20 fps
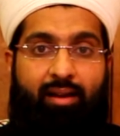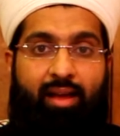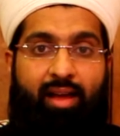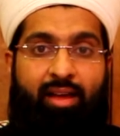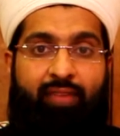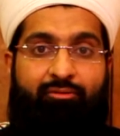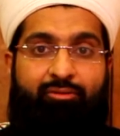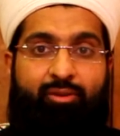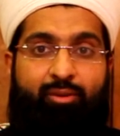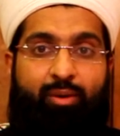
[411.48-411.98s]

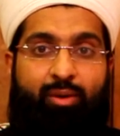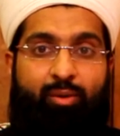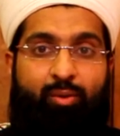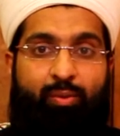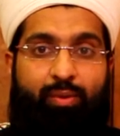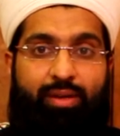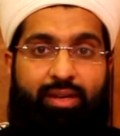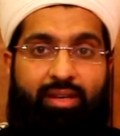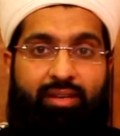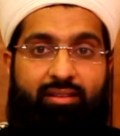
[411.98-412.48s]
everyone who
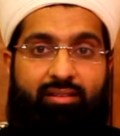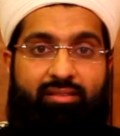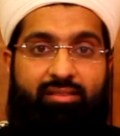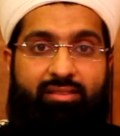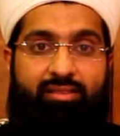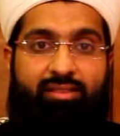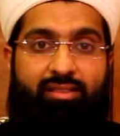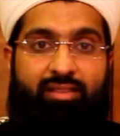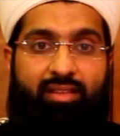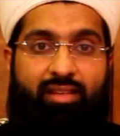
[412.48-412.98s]

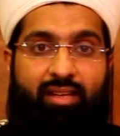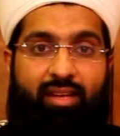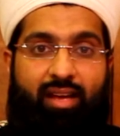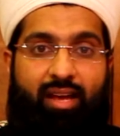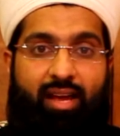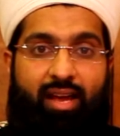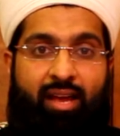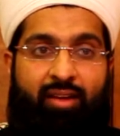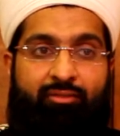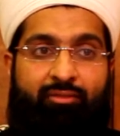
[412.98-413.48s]
eats,
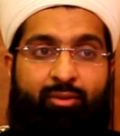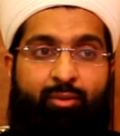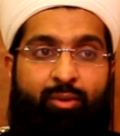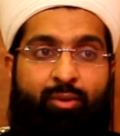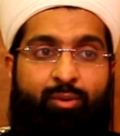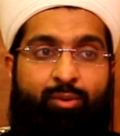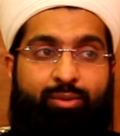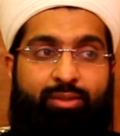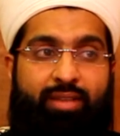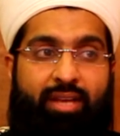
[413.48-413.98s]
everyone
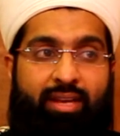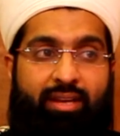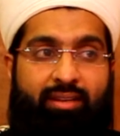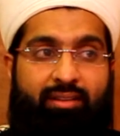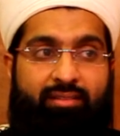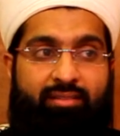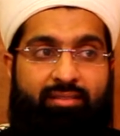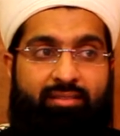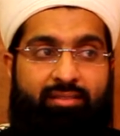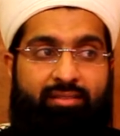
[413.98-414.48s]
who
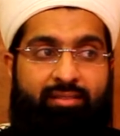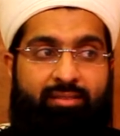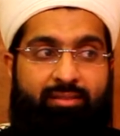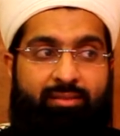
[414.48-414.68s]
takes,